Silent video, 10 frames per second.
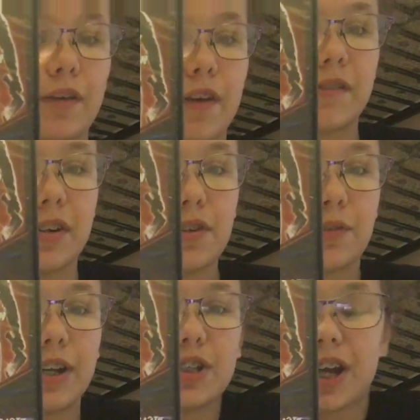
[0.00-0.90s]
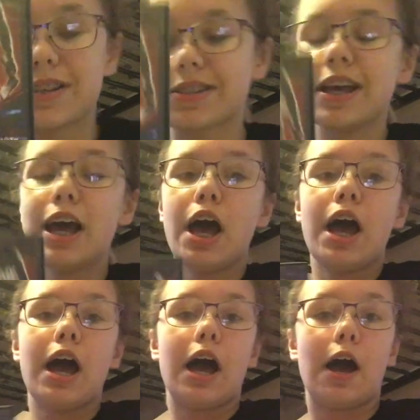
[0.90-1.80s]
My favorite of the franchise.
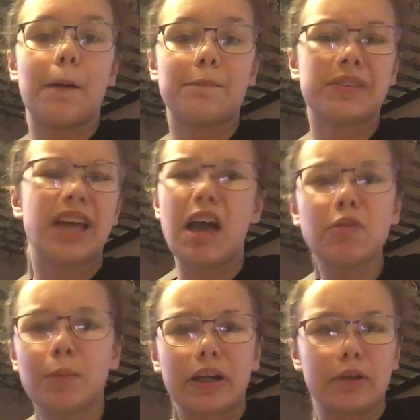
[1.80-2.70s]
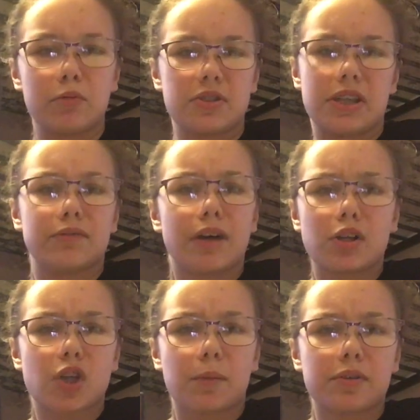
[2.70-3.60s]
Everybody will say the
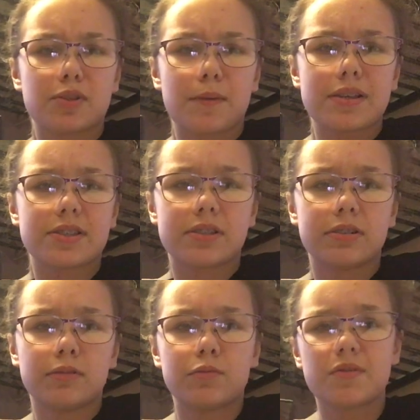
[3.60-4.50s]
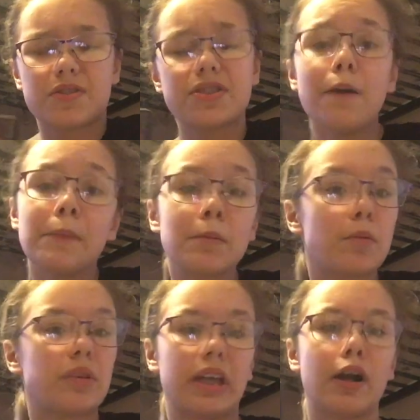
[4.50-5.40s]
final chapter is the best. Some
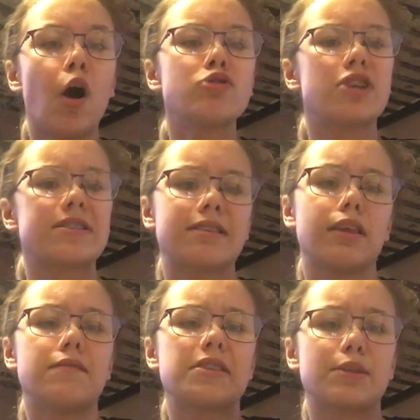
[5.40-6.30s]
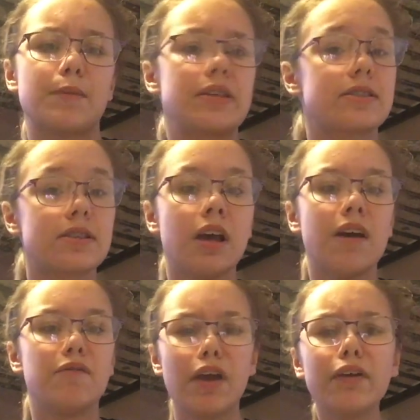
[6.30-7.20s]
people will be like, oh, Jason Lives is the best.
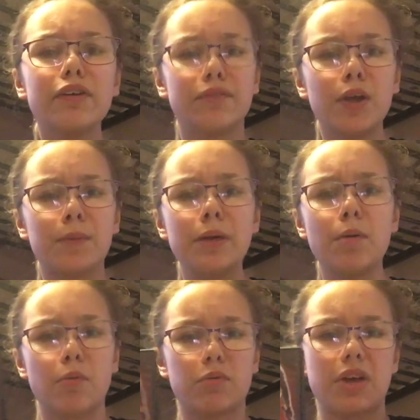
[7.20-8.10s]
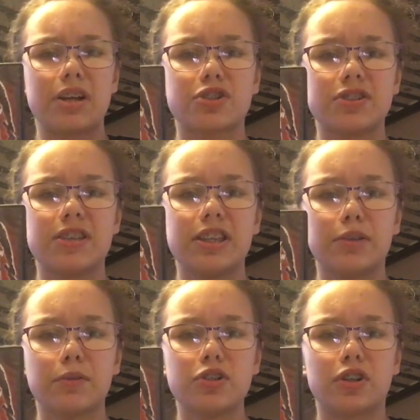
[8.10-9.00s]
Very few people will actually say
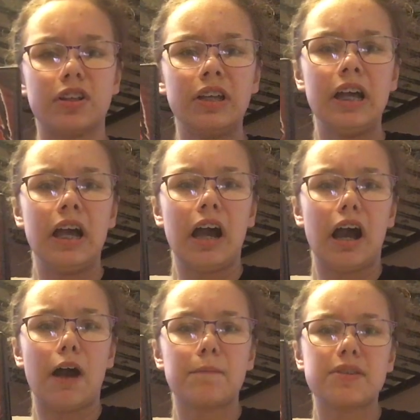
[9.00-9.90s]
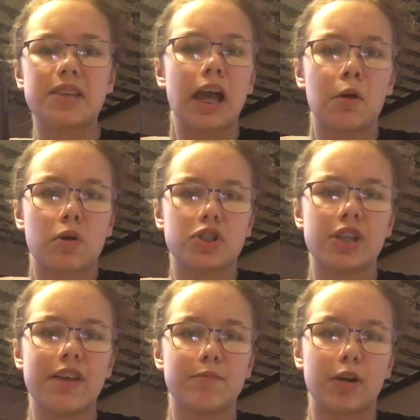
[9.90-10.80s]
the original. This guy I watched,
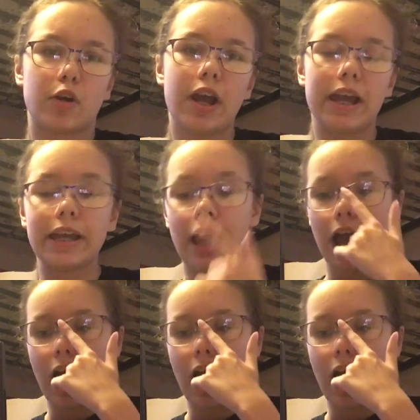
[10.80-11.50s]
Dave McCrae,